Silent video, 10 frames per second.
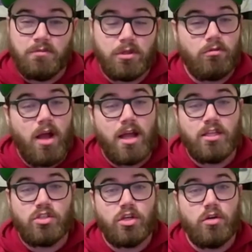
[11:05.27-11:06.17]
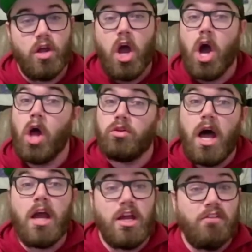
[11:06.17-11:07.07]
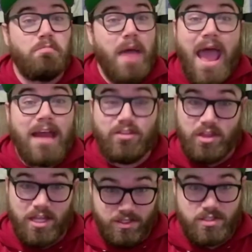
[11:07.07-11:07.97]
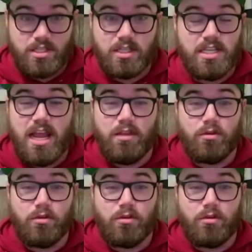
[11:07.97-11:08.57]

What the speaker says: But the Rockies showed a lot of bad things today.